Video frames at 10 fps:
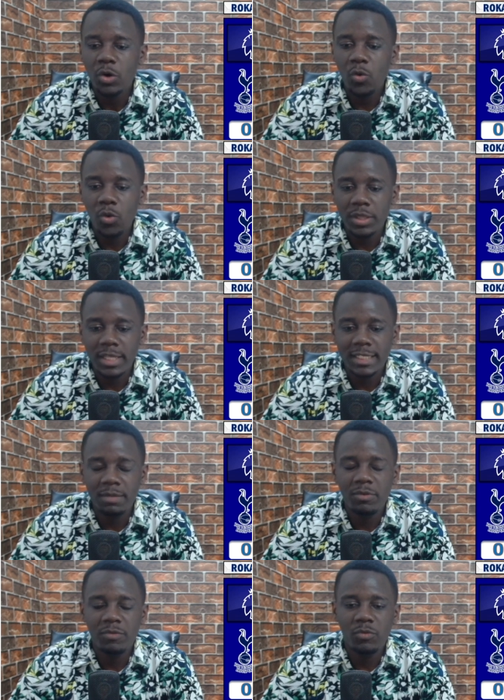won that
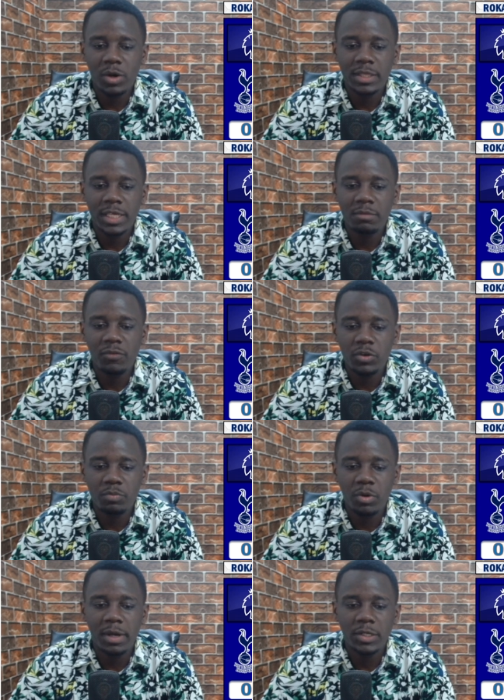game of
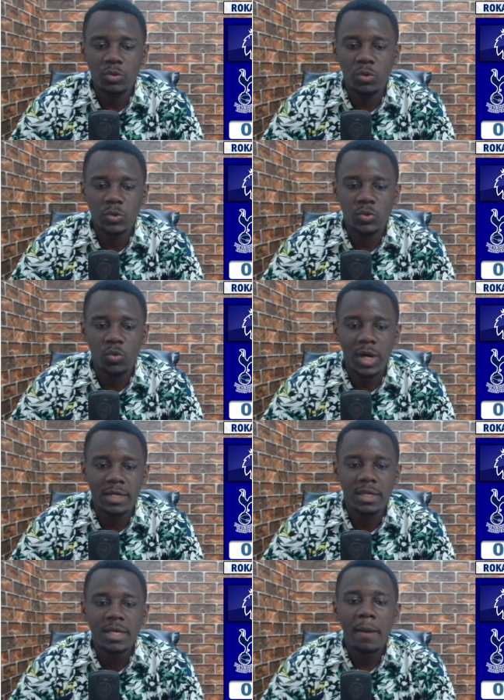football by
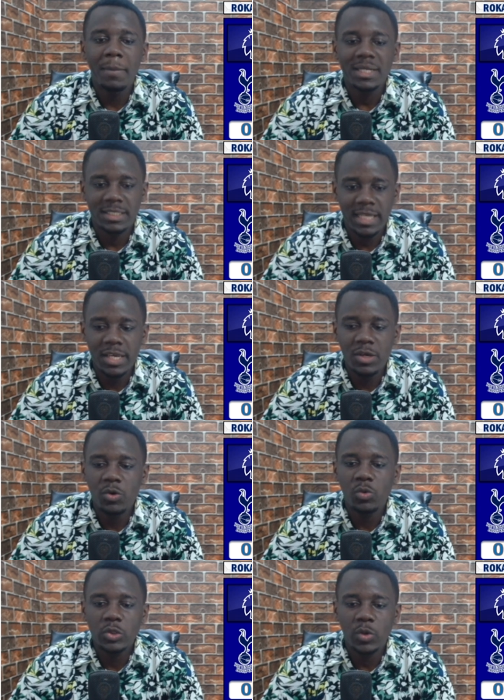2-1. Marseille
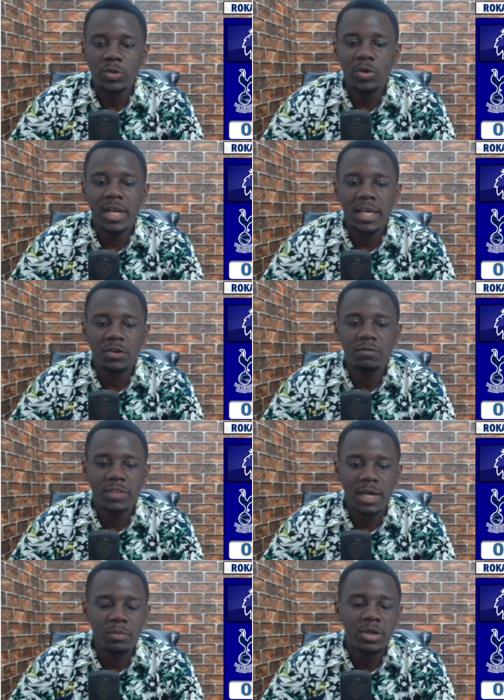was 1 goal ahead of
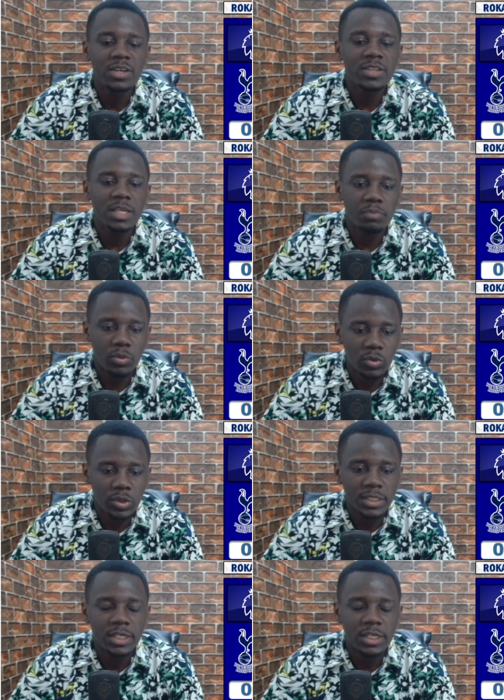them. They pulled